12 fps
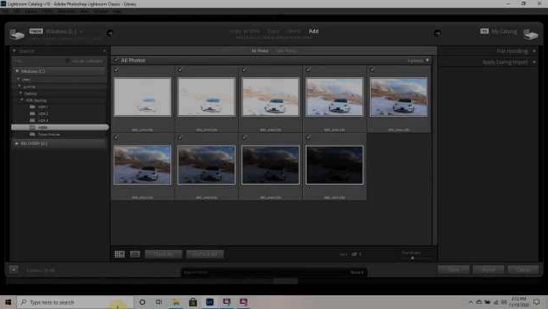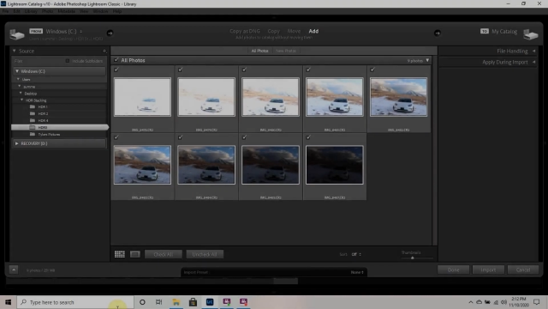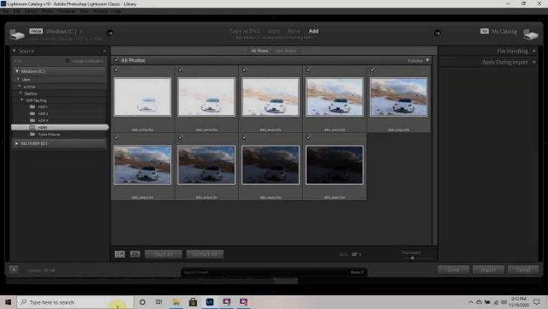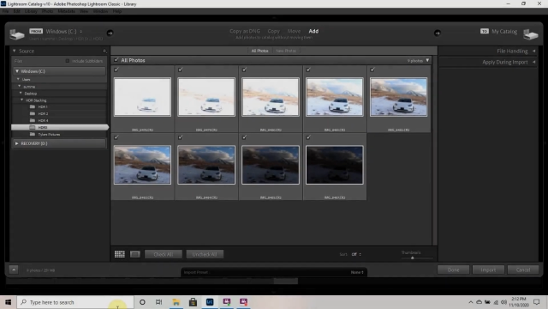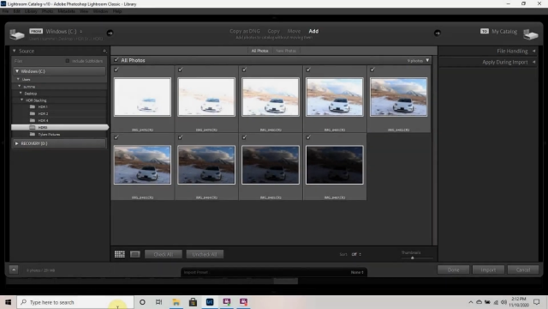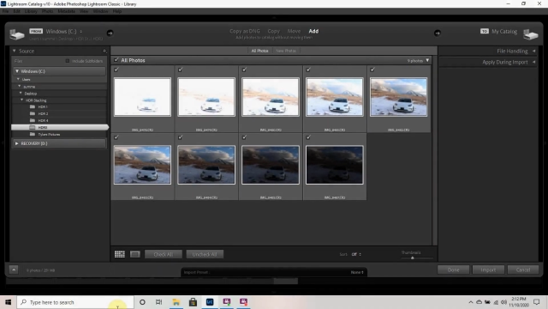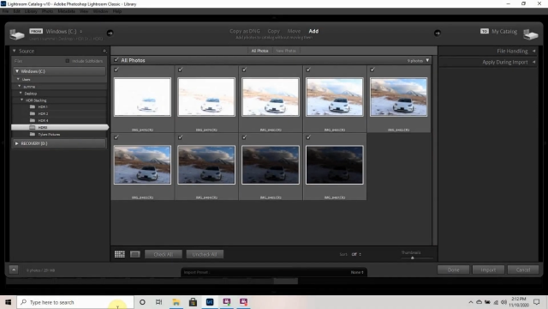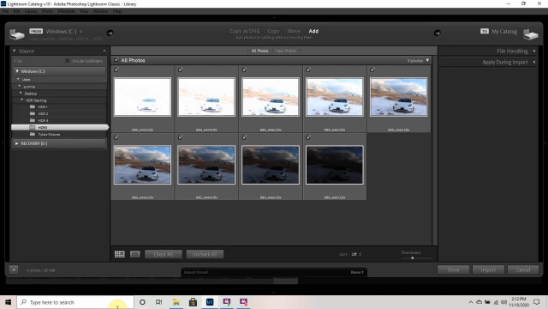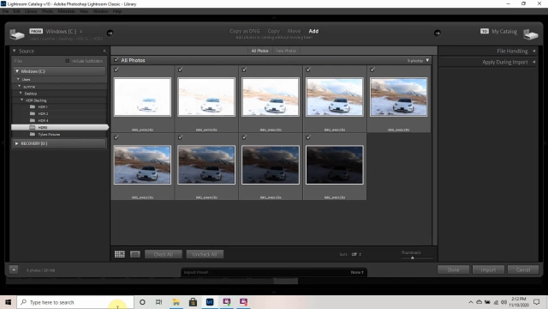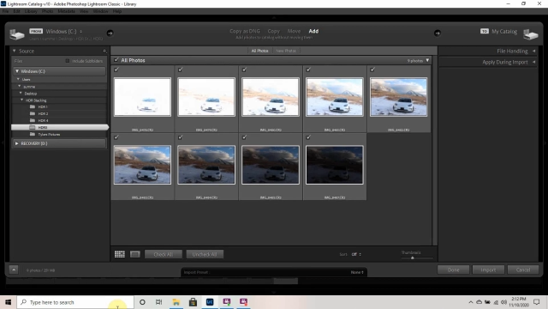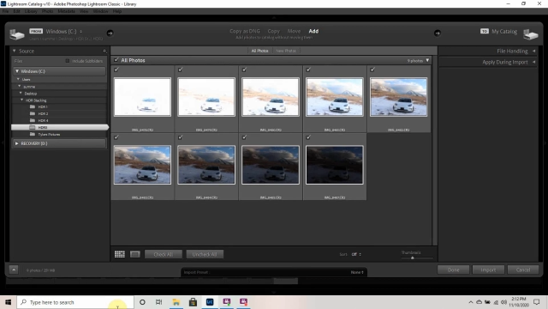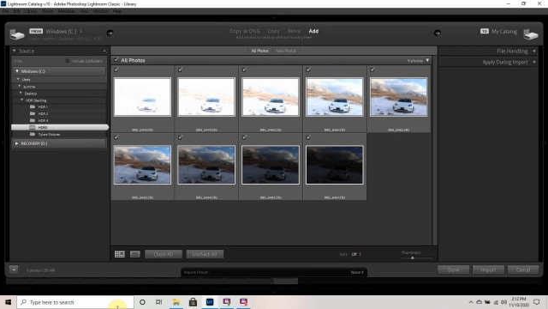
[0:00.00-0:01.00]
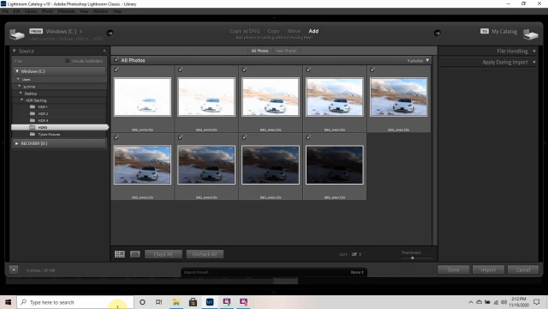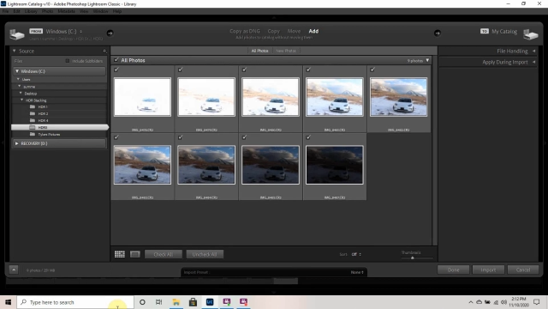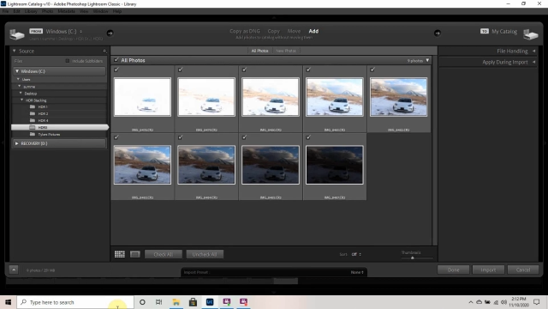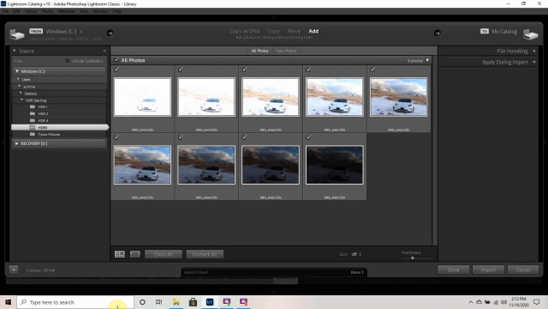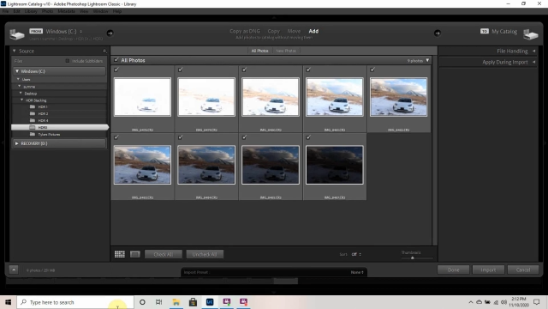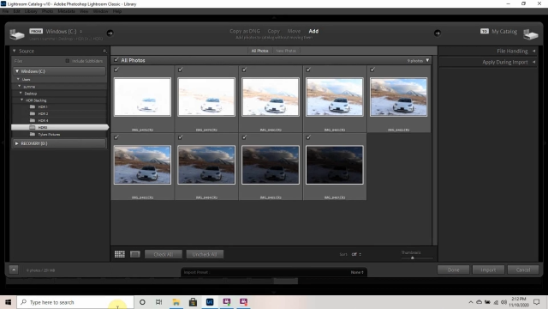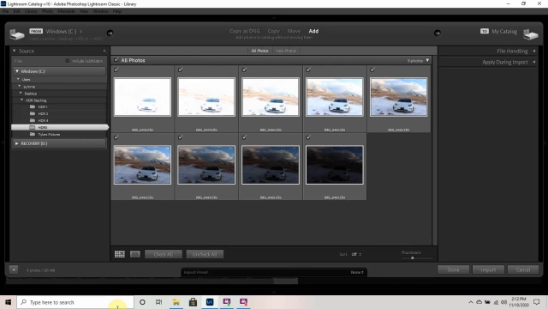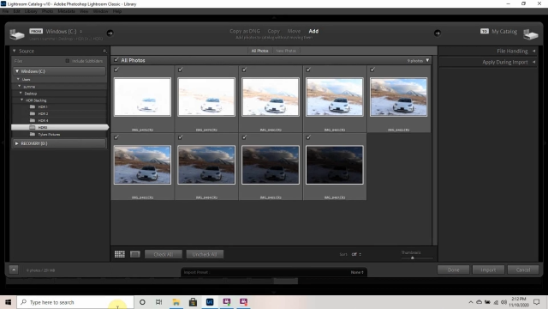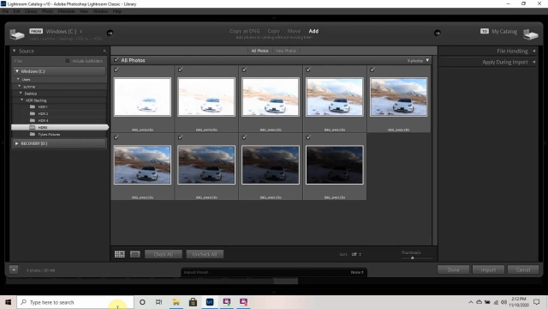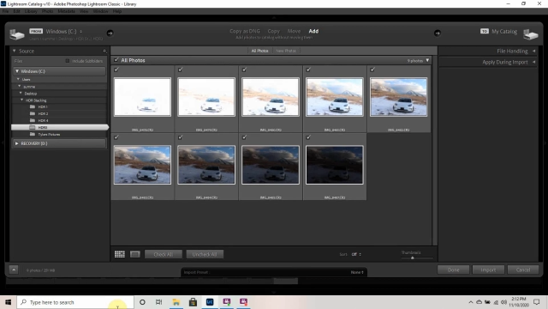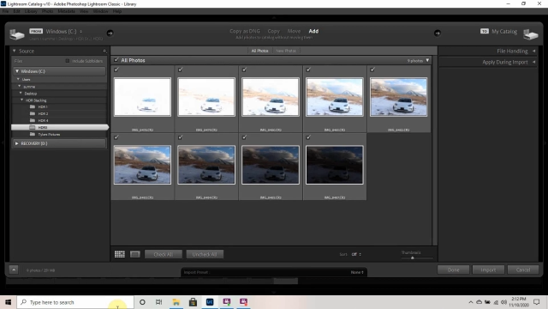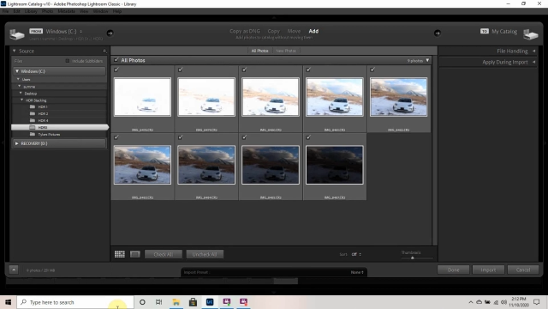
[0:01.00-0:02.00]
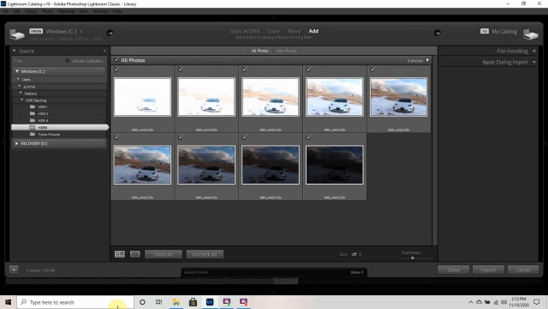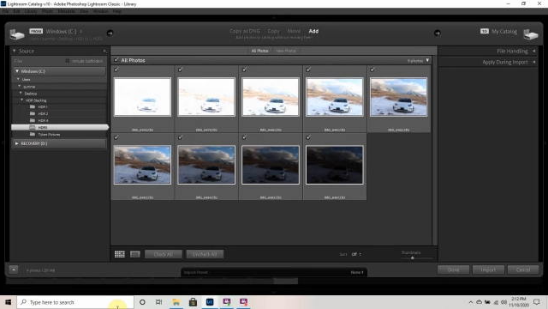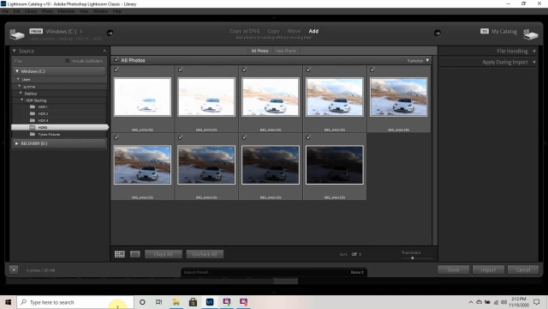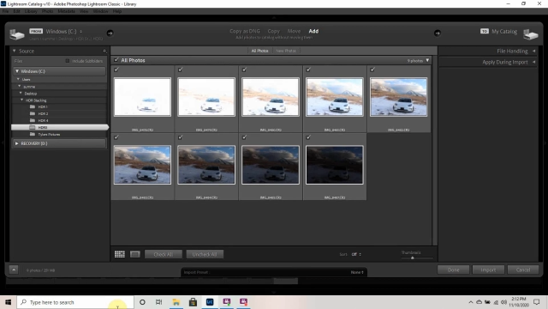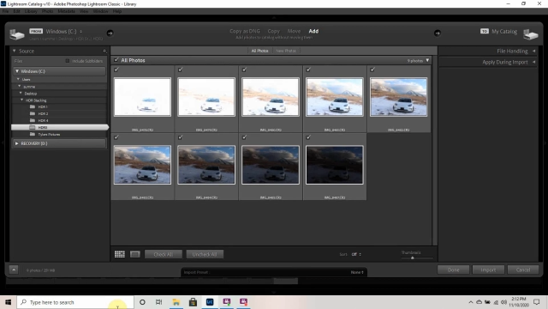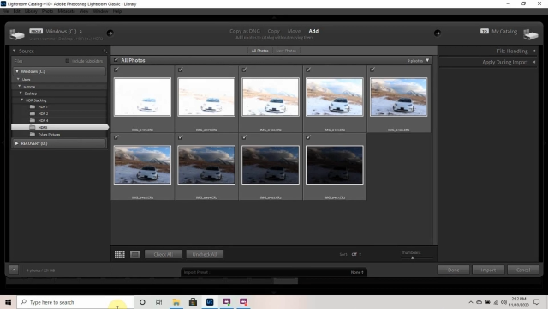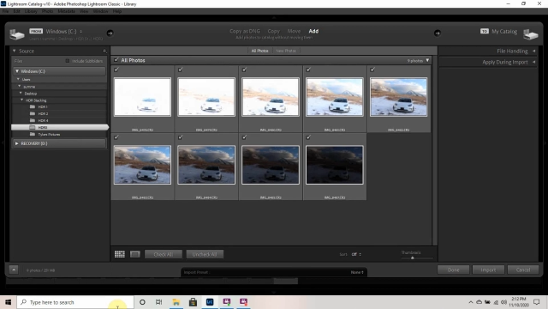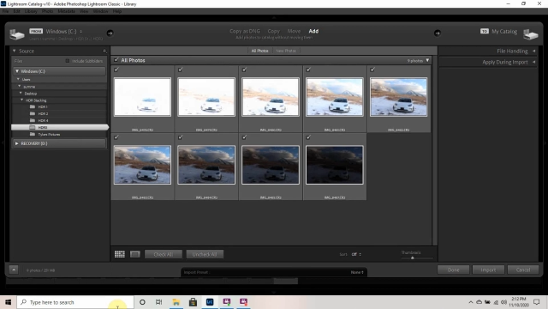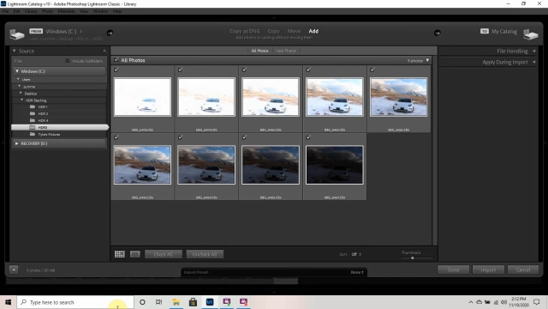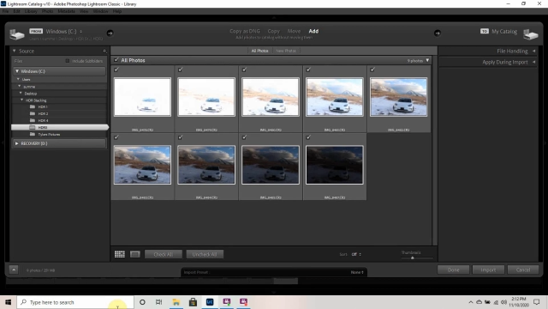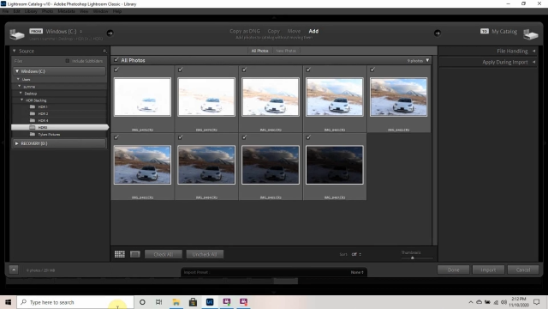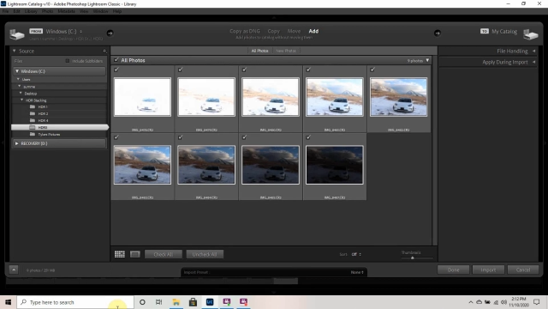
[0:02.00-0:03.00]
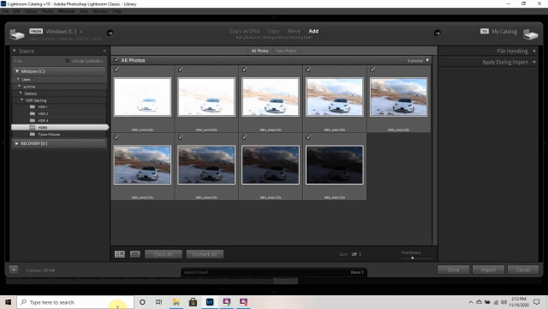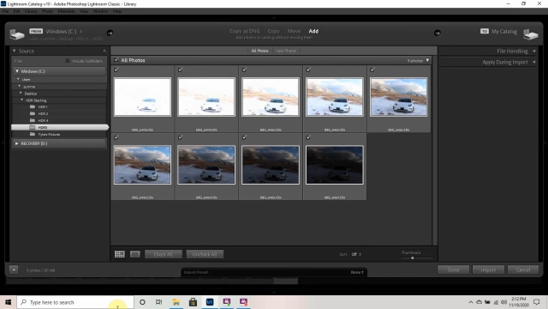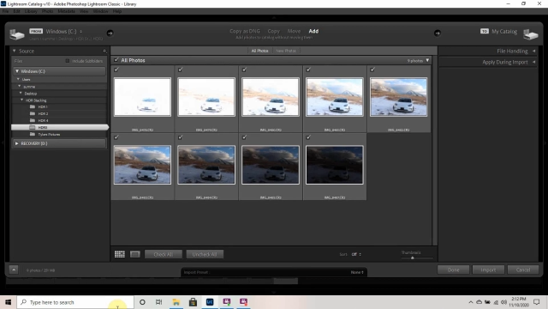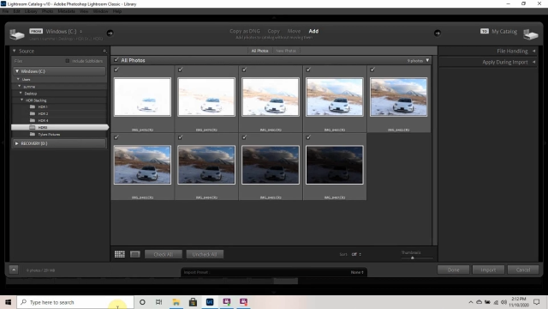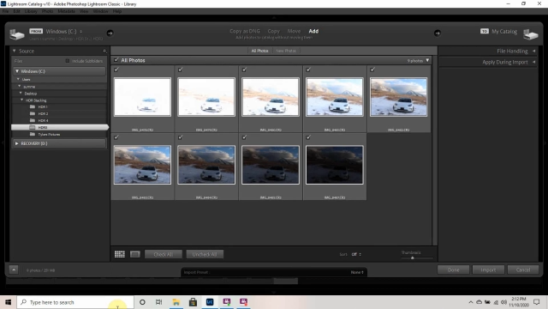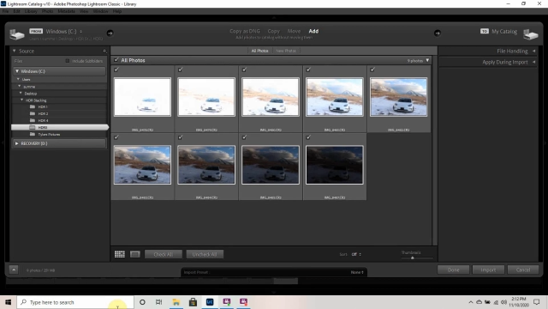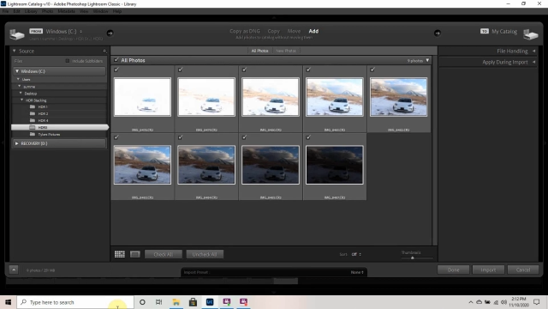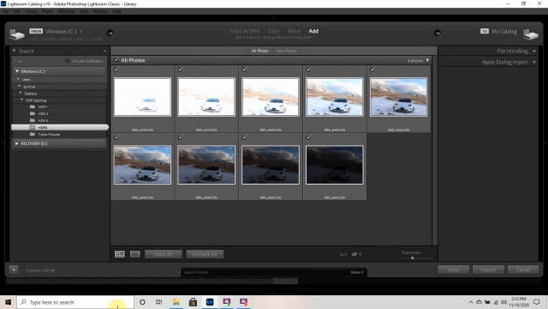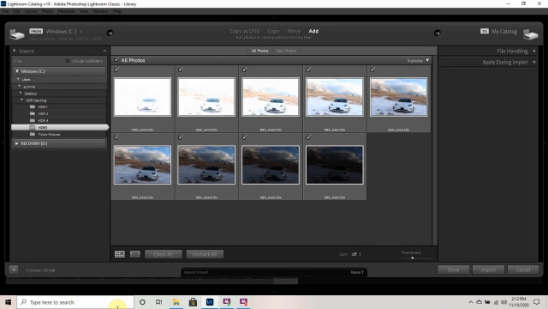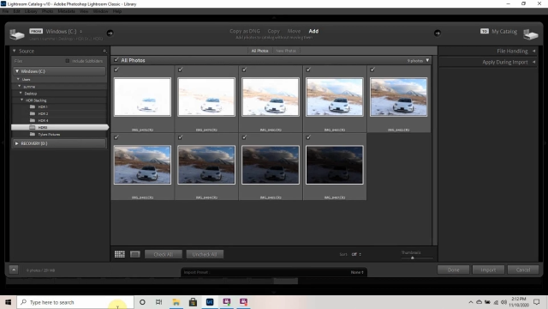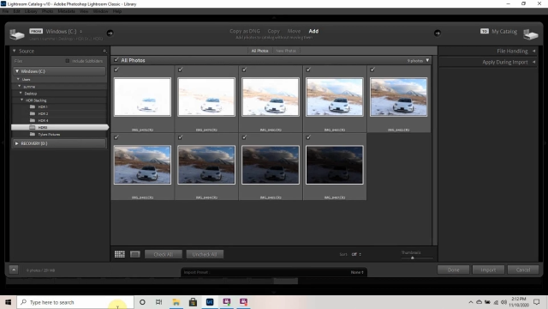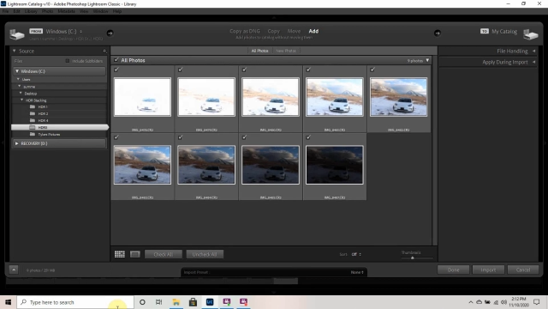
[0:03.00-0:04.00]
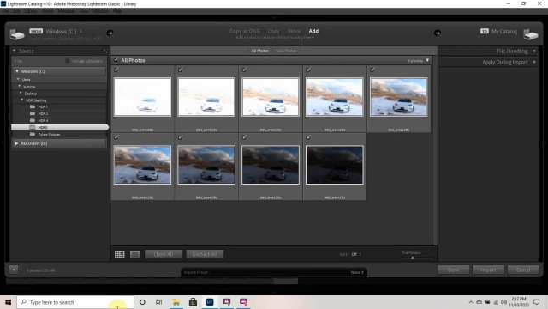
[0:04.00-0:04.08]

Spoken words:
Nobody's mouth can be seen.